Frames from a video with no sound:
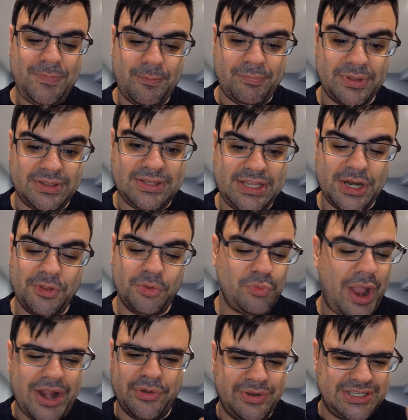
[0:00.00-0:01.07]
But you know, the
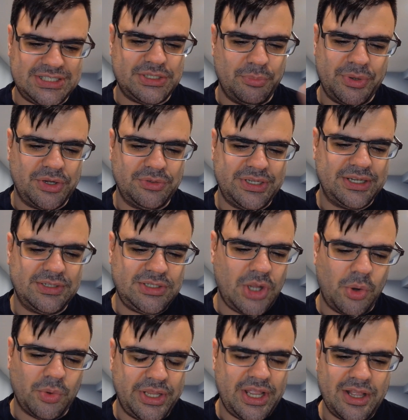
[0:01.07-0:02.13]
writer is the one who did
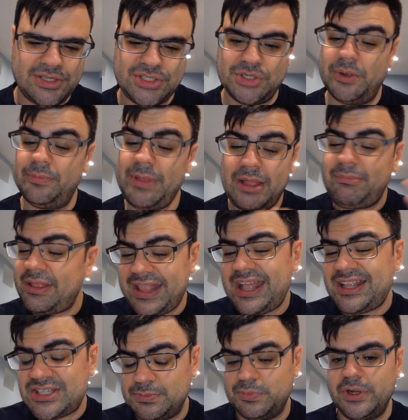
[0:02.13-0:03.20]
Code Geass, so I'm not, I'm not that
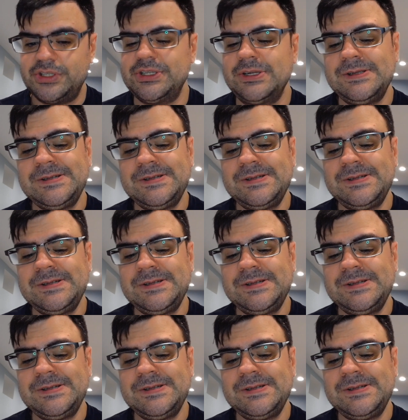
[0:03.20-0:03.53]
surprised.